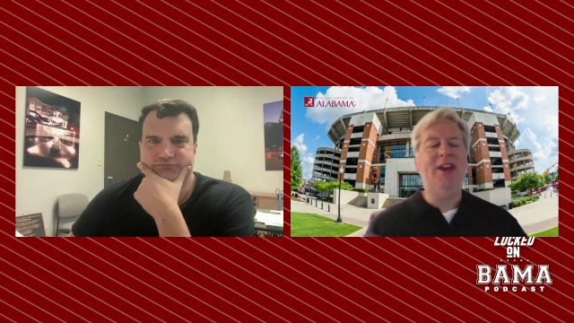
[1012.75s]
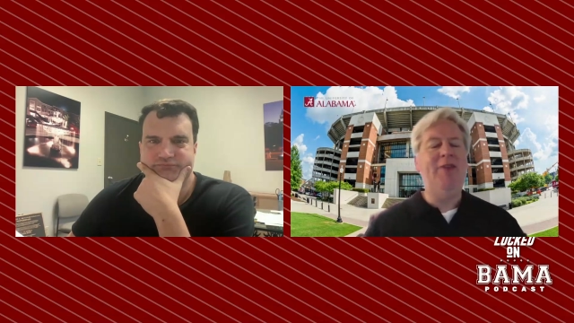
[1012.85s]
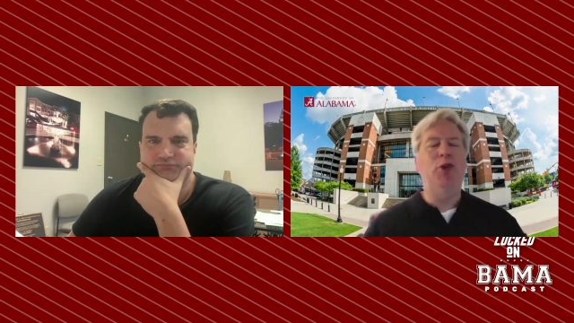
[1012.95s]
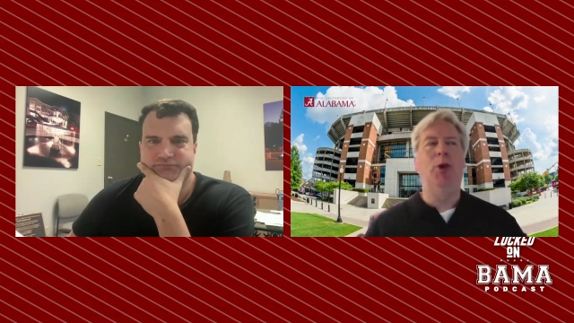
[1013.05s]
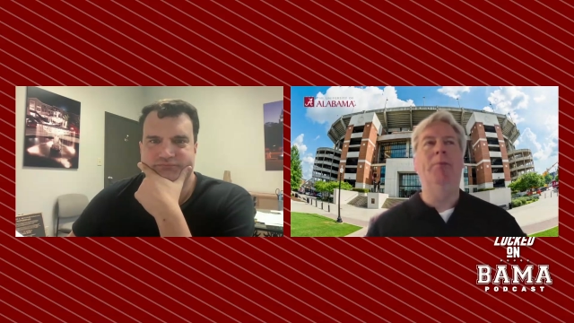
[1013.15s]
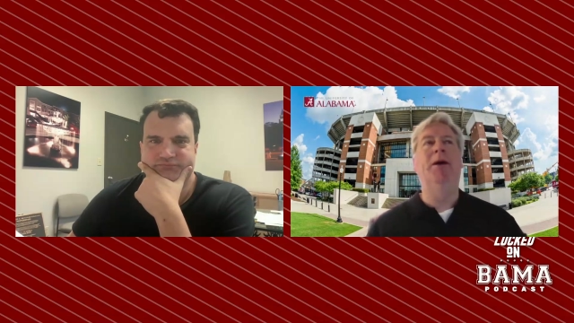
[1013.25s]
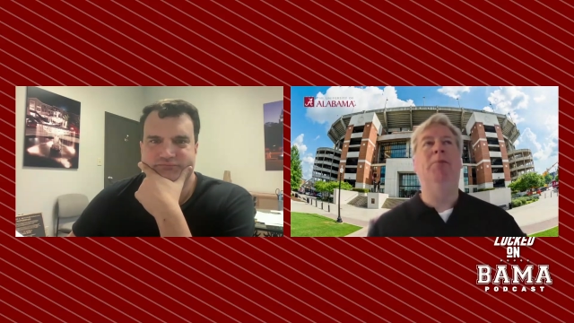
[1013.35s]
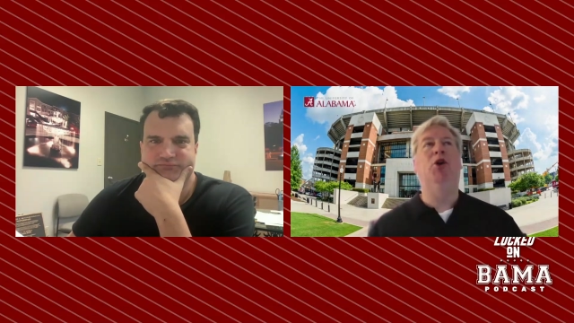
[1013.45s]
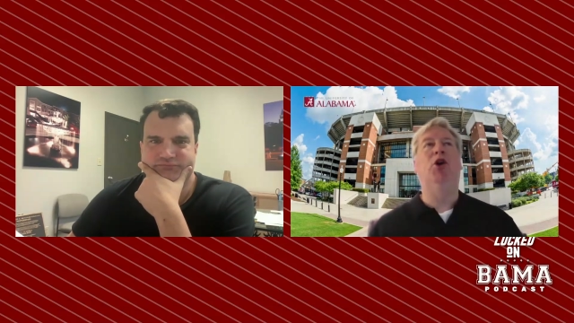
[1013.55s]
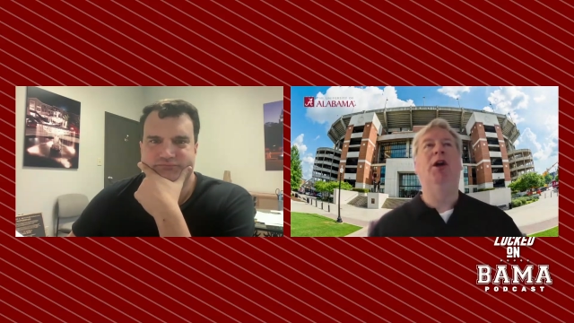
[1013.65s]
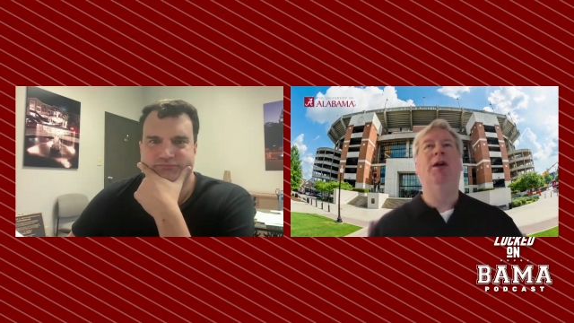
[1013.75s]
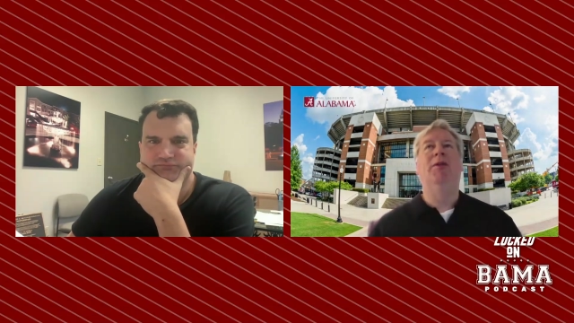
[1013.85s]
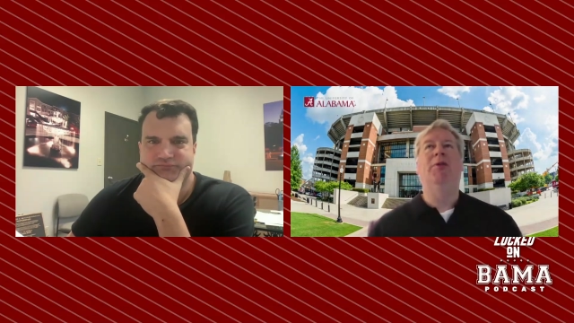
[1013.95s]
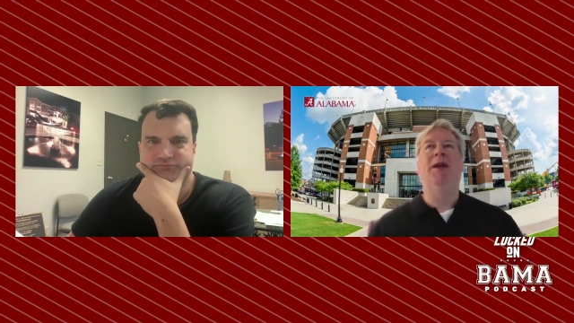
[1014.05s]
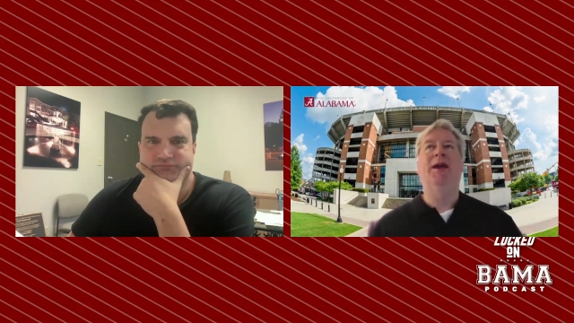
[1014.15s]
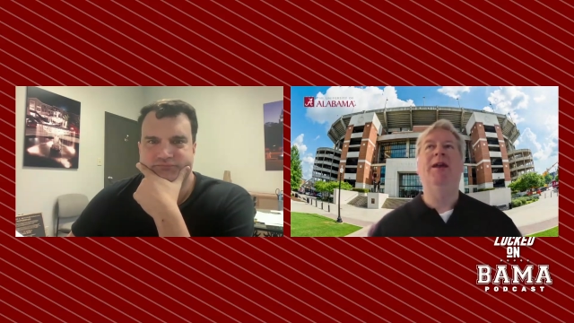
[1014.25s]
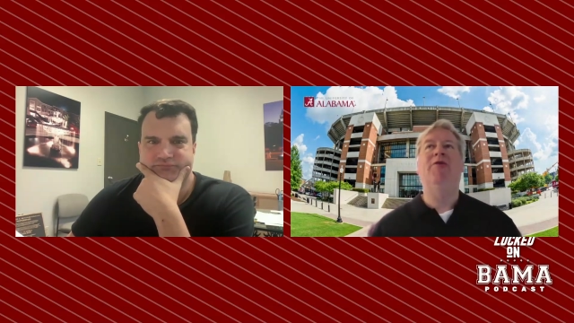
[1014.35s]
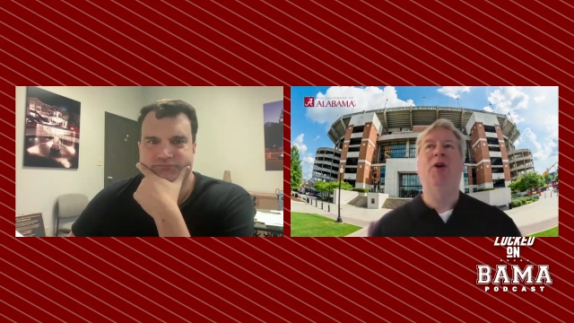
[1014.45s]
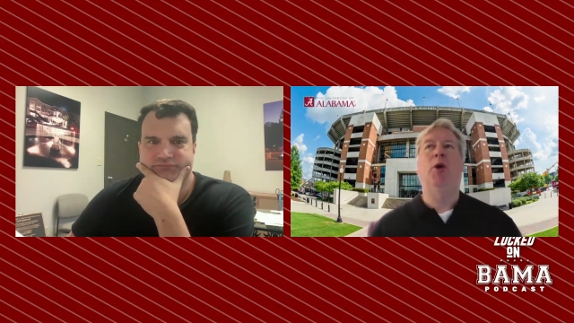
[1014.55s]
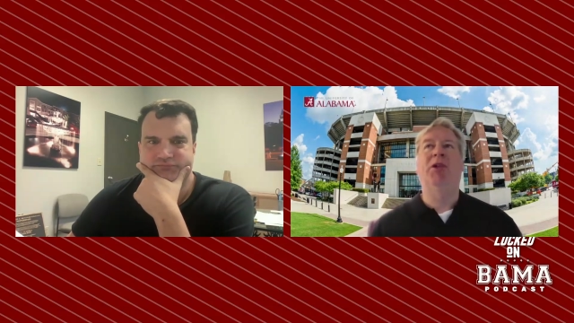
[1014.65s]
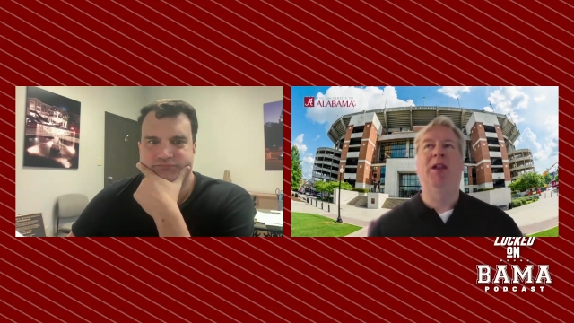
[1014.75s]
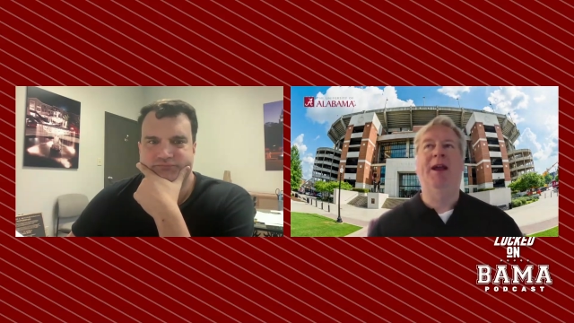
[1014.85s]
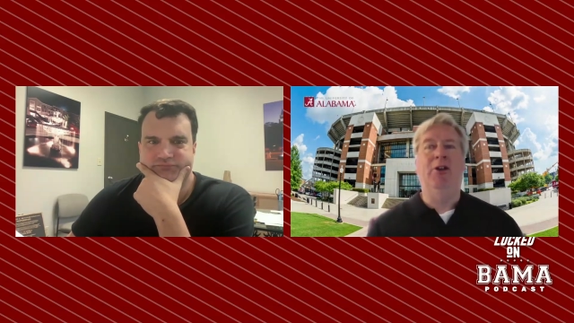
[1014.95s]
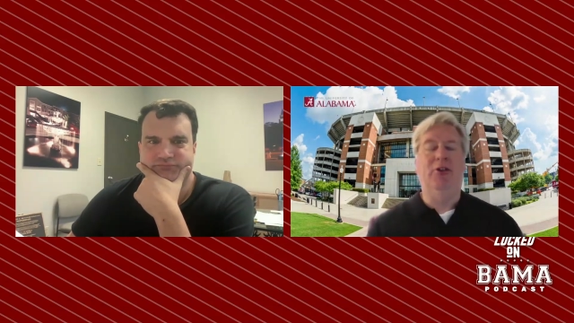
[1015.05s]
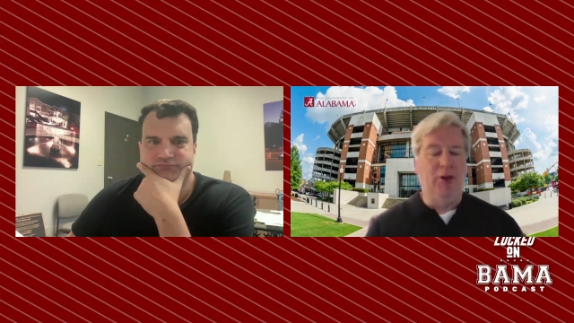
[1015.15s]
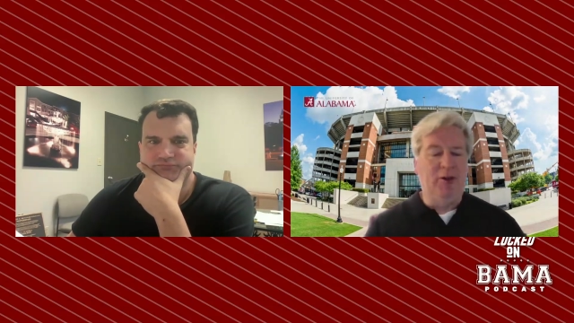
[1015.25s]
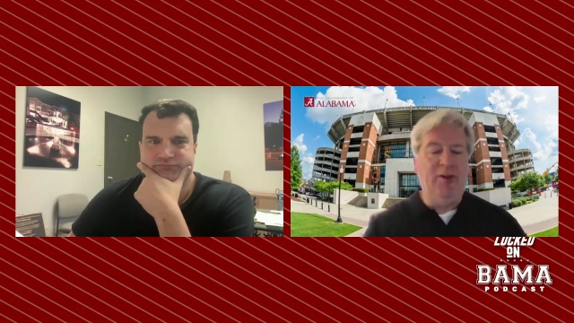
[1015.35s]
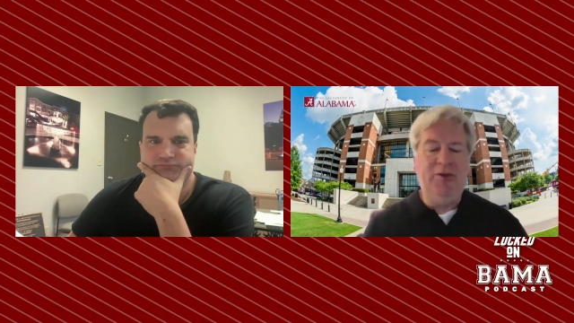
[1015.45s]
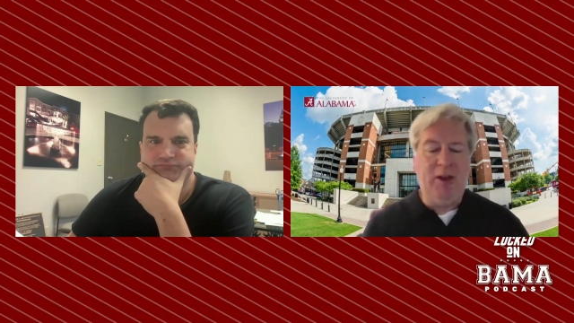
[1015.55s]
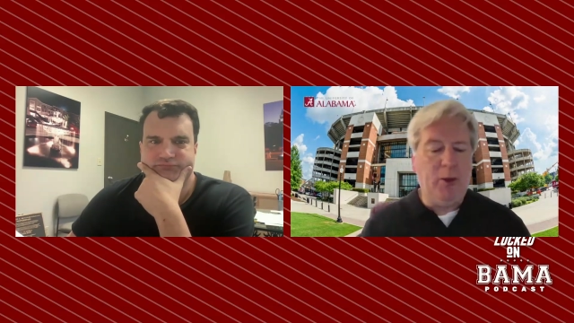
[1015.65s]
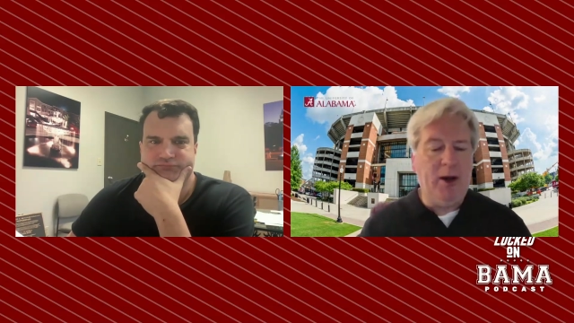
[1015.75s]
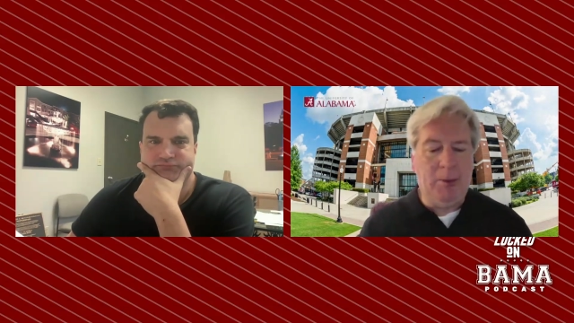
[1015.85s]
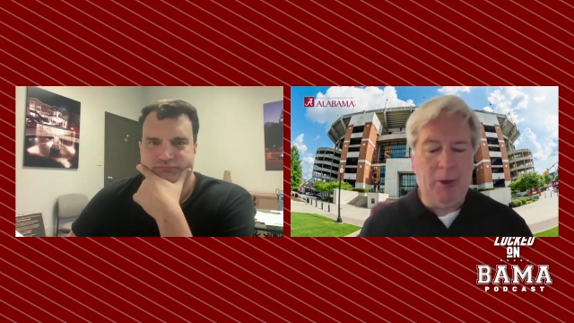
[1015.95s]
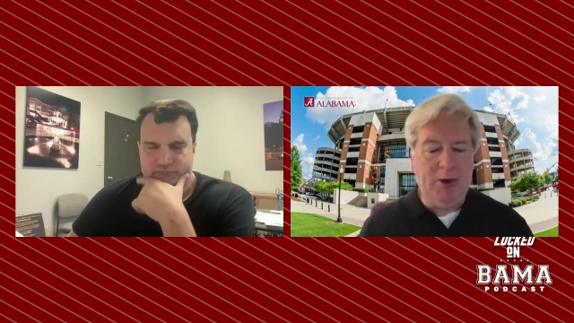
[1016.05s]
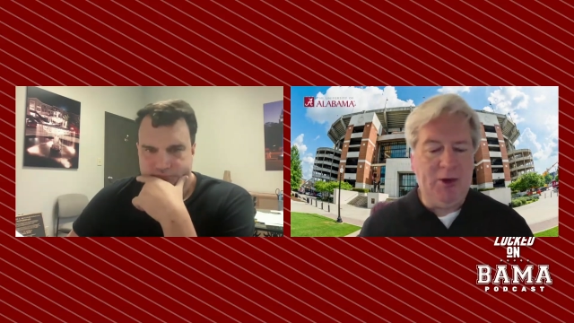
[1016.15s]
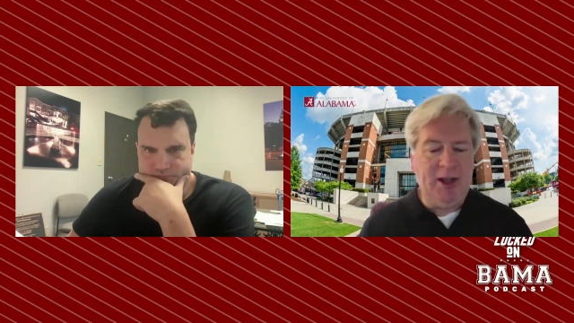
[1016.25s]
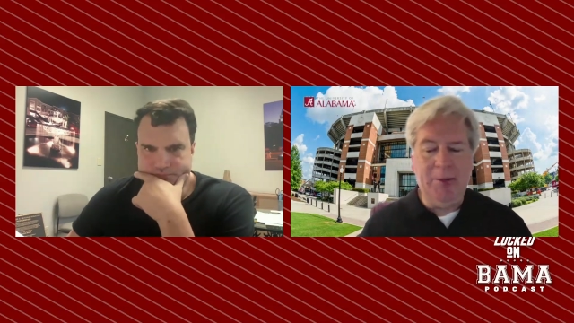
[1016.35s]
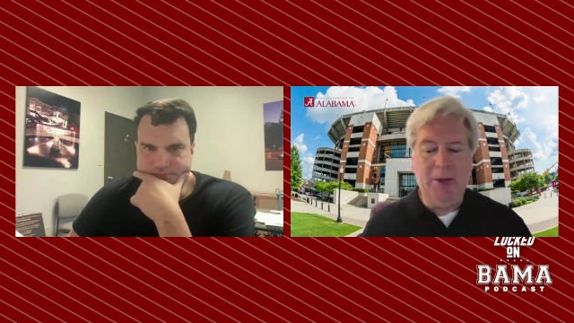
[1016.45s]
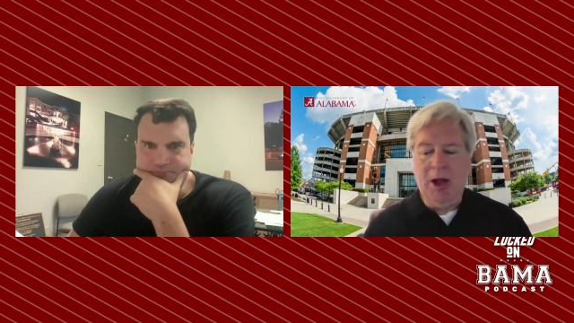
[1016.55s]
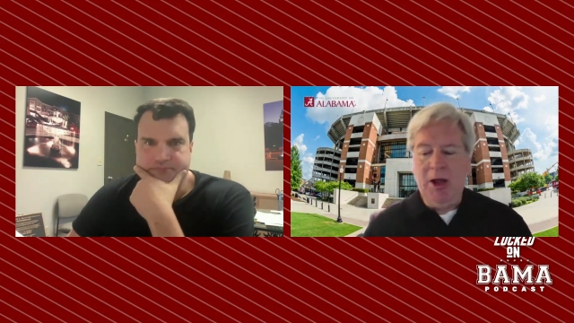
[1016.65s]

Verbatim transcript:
Speaker 1: You have to remember that the NFL players, there's 53 of them on the team.